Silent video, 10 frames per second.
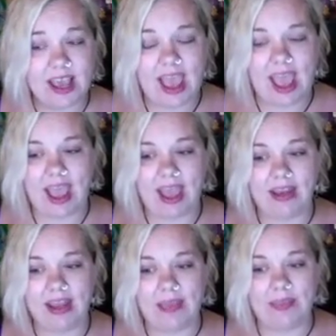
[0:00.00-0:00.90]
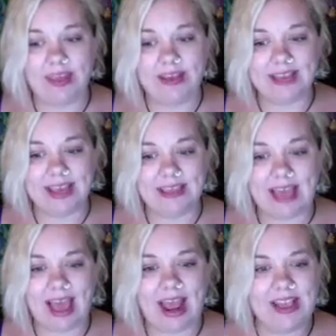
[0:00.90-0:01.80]
and things like
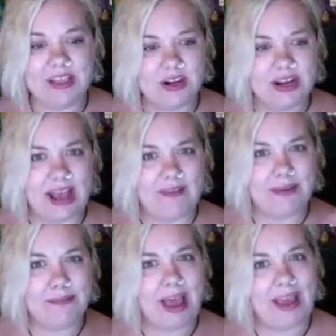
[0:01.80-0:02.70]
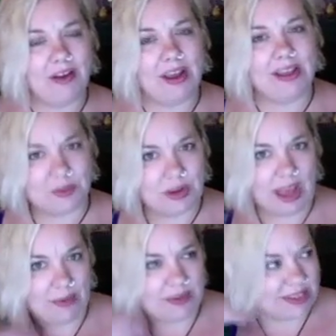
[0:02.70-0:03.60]
that. I started having migraines when I
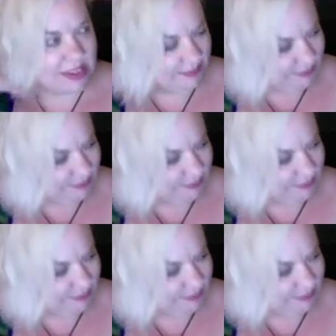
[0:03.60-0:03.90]
was